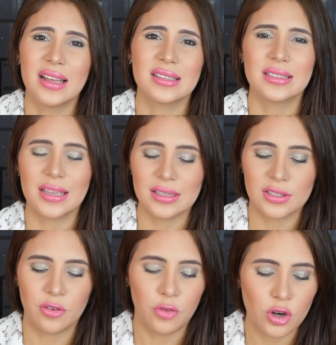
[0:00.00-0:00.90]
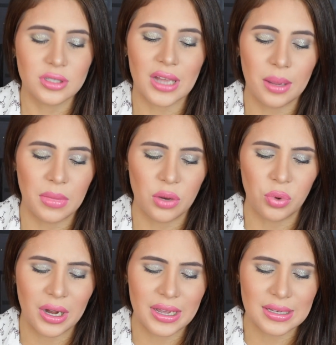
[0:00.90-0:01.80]
since the first time it
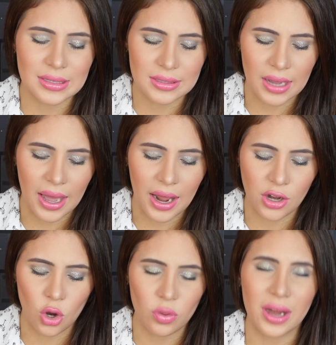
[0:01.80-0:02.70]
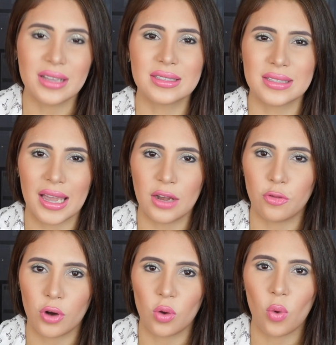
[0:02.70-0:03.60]
released, and I know that it stayed
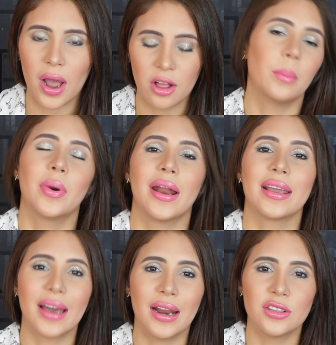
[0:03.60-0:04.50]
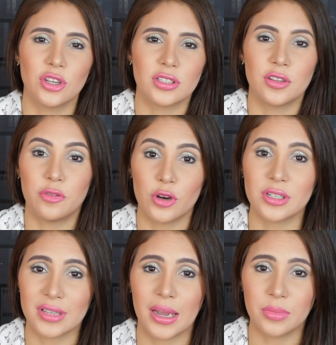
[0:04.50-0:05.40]
for a while, but I got it just the
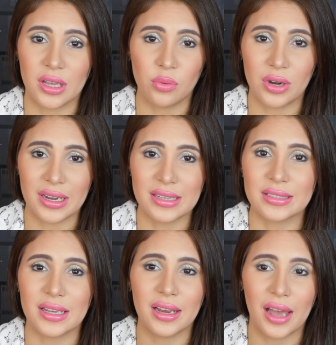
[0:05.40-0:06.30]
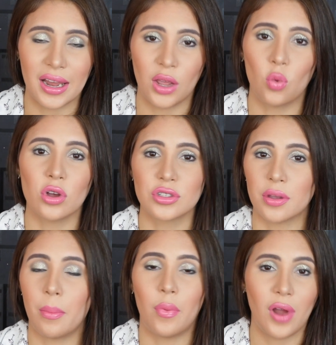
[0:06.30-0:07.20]
first time they released it, and it was
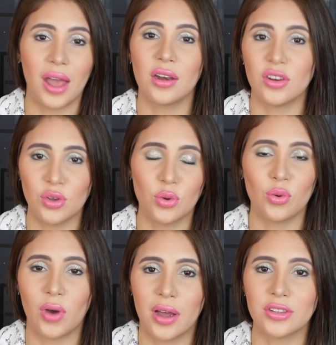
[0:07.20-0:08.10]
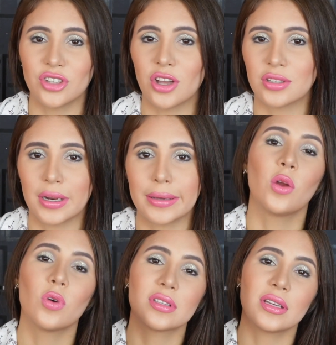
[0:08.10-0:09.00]
brand new, and just like,
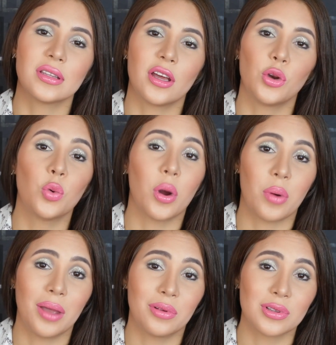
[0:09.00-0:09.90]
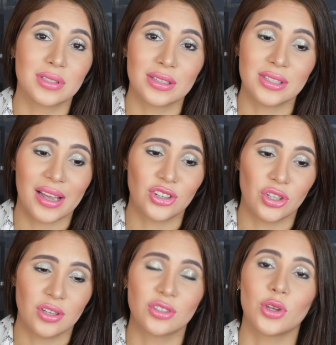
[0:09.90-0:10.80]
it was in the new arrivals
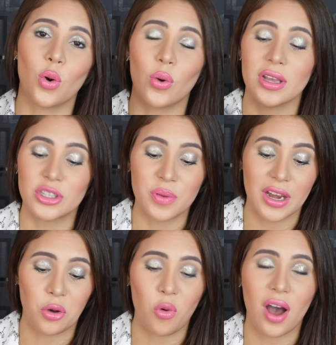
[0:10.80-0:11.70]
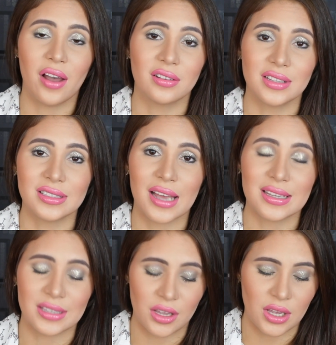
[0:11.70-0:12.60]
section, so it's been a while. This
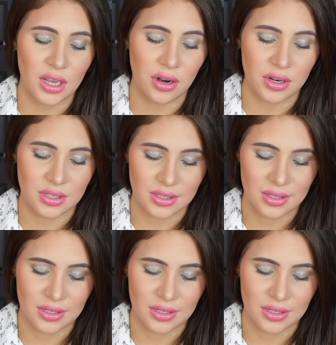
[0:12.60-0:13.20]
has years,